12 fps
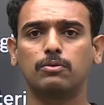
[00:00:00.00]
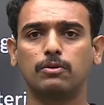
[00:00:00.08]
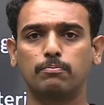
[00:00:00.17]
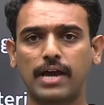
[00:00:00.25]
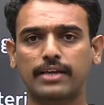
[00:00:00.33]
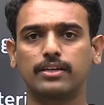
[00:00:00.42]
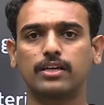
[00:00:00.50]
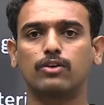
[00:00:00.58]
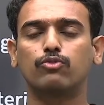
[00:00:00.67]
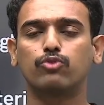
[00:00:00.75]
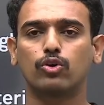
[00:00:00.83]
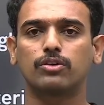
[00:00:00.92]
backing
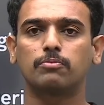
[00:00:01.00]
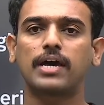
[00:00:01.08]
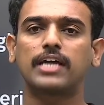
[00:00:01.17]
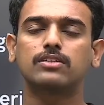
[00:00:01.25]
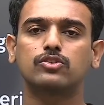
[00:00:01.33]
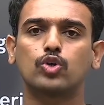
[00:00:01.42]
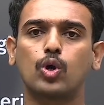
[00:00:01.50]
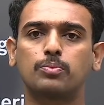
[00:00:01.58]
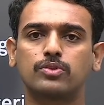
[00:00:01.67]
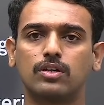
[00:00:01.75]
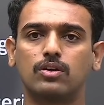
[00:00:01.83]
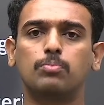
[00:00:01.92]
for maths as an
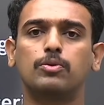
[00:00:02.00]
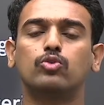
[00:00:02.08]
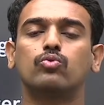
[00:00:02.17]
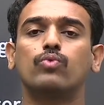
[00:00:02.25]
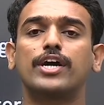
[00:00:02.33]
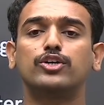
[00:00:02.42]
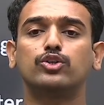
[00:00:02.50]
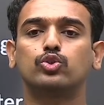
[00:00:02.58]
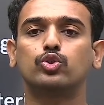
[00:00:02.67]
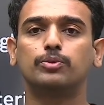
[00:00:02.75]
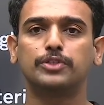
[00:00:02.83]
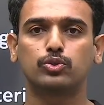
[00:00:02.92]
optional about why you
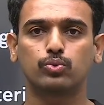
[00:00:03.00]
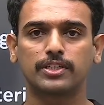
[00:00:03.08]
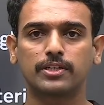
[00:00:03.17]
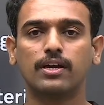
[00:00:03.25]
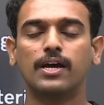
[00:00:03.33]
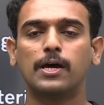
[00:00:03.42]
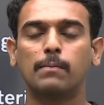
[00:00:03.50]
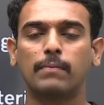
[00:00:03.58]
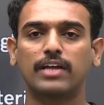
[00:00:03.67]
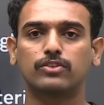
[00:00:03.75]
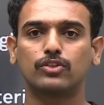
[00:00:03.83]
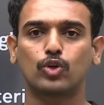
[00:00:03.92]
should be choosing
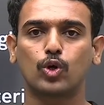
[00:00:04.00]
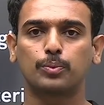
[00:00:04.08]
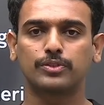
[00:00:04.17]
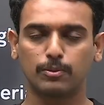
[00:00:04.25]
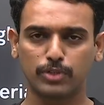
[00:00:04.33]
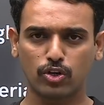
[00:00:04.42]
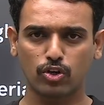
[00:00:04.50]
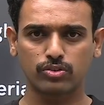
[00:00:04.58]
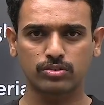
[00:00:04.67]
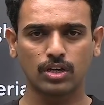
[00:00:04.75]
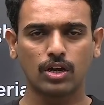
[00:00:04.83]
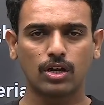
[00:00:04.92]
maths as an optional, because